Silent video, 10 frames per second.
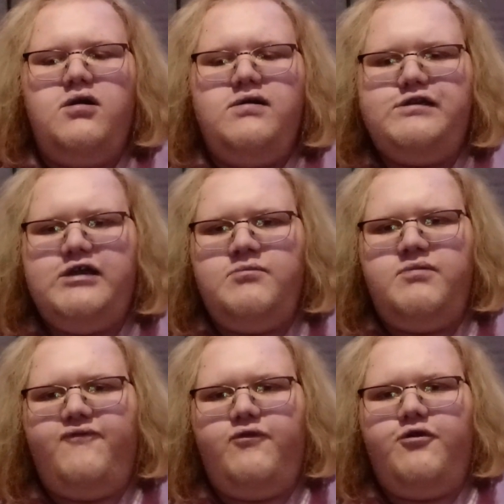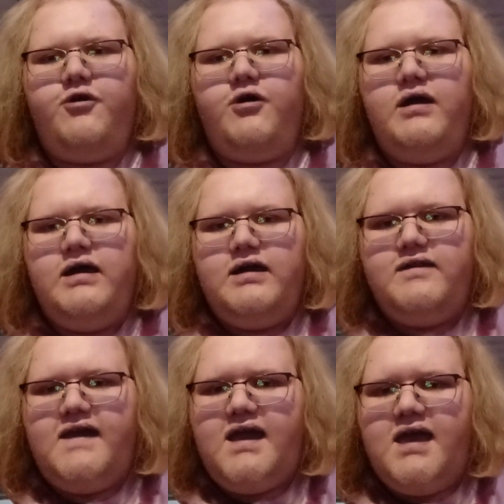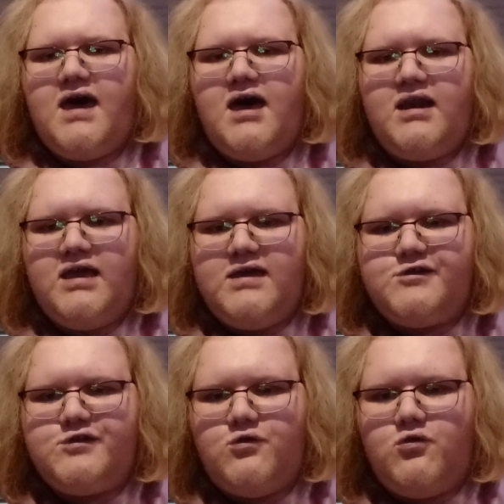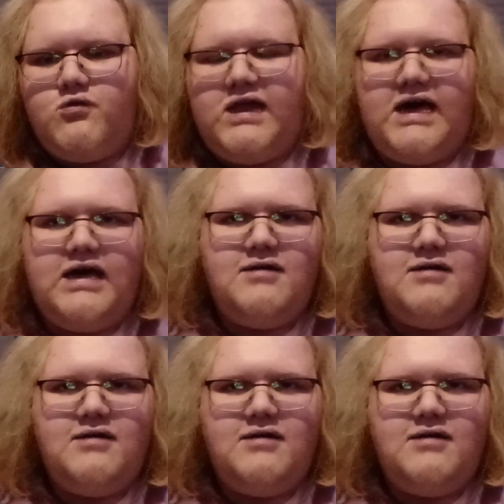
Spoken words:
seen before, de are soda.